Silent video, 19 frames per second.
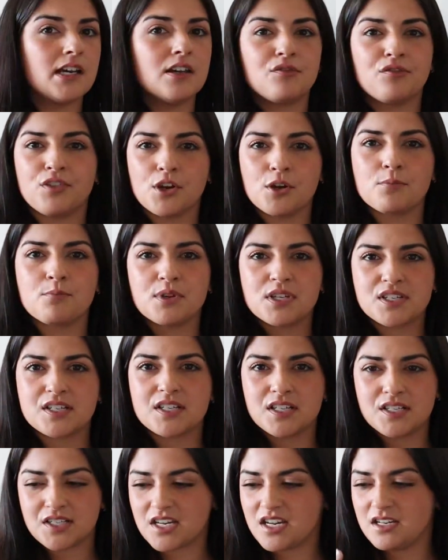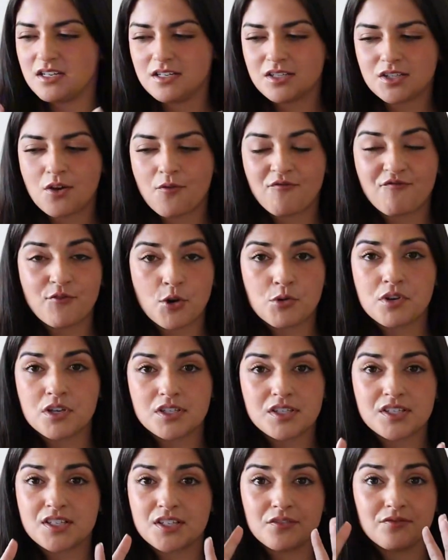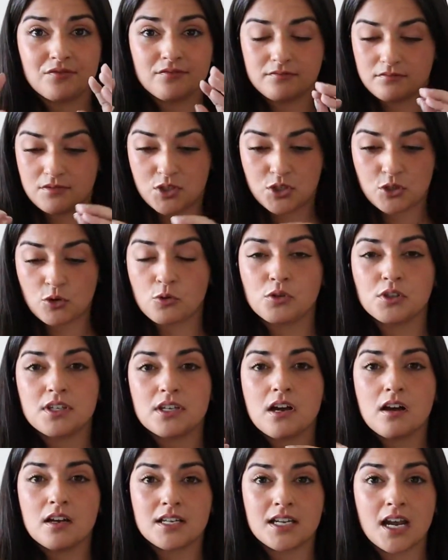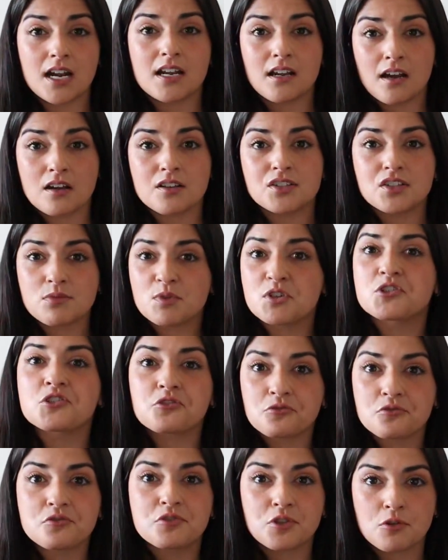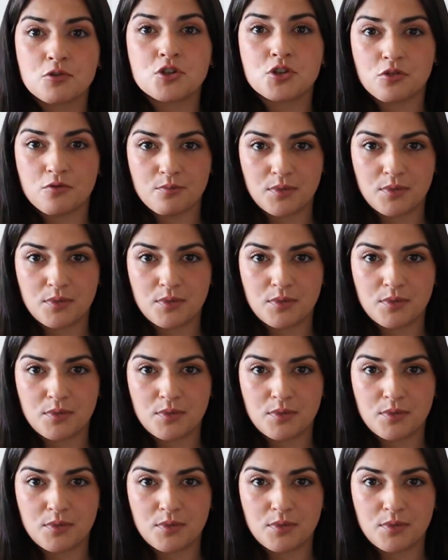If their business is focused solely on getting customers through social